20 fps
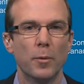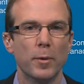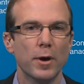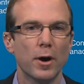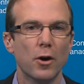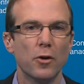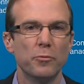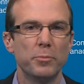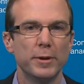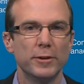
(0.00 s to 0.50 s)
we
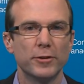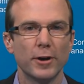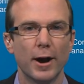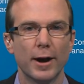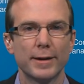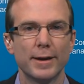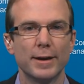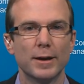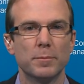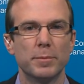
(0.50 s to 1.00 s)
all have been
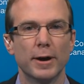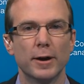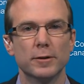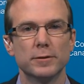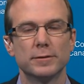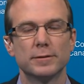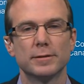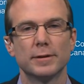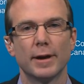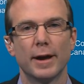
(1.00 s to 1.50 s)
talking
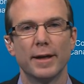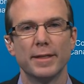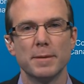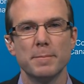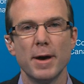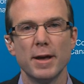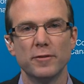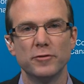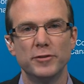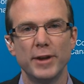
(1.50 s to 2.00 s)
about the
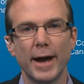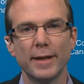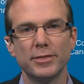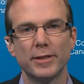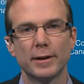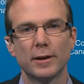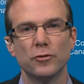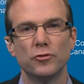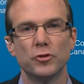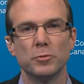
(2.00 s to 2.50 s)
amount of debt
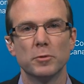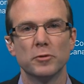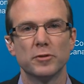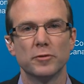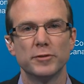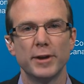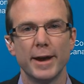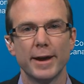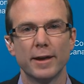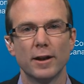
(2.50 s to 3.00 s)
that consumers
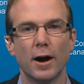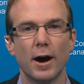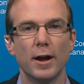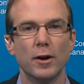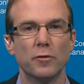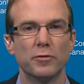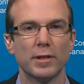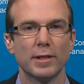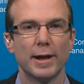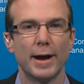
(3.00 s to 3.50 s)
have taken
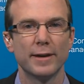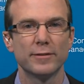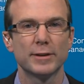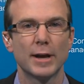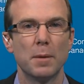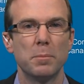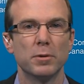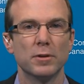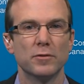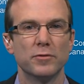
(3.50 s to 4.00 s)
on over the last
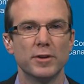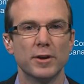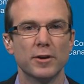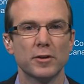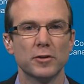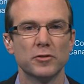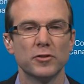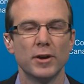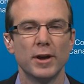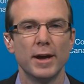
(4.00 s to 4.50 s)
couple of
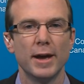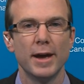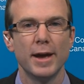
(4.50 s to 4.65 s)
years,